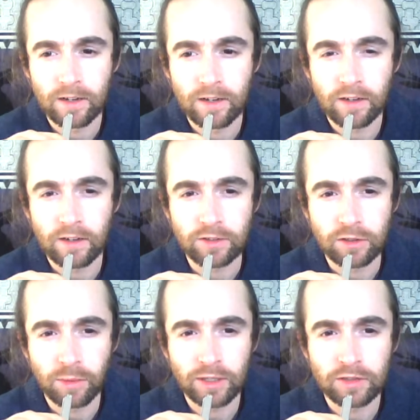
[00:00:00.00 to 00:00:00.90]
I like
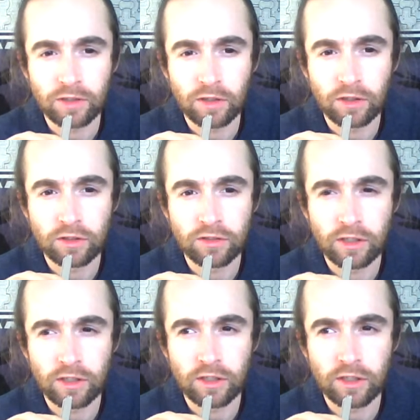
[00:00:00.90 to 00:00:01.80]
to imagine God as
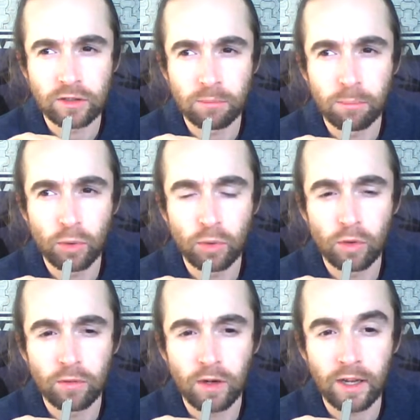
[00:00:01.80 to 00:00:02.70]
a ball
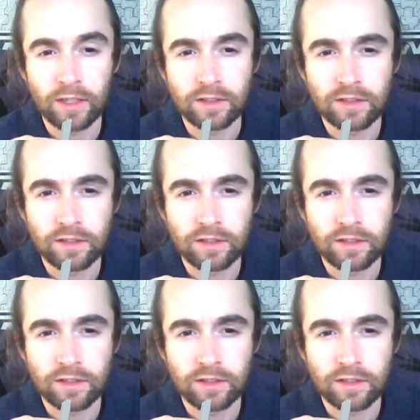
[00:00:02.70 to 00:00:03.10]
of light,